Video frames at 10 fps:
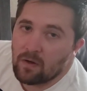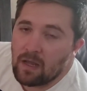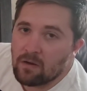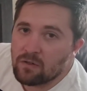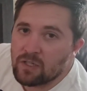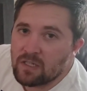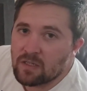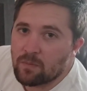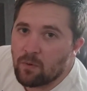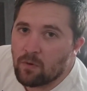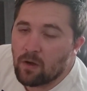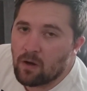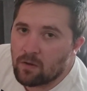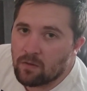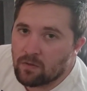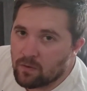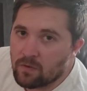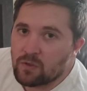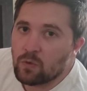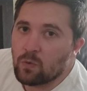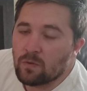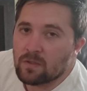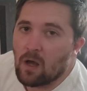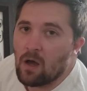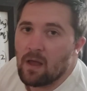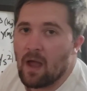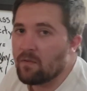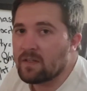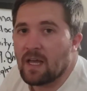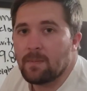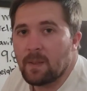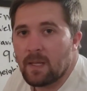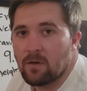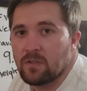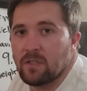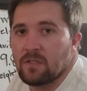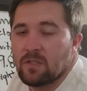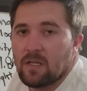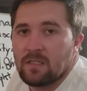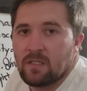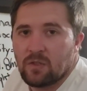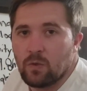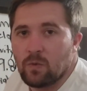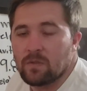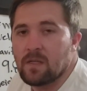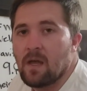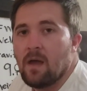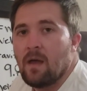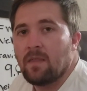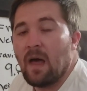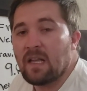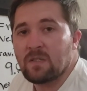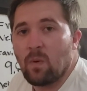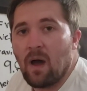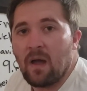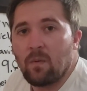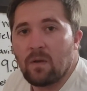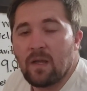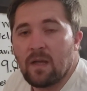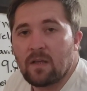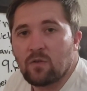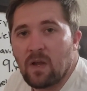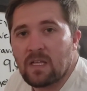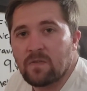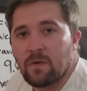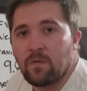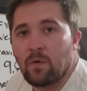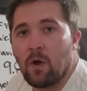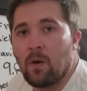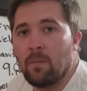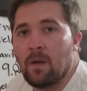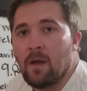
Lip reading: energies they're in joules. Every type of energy is in joules. That's why when you transfer from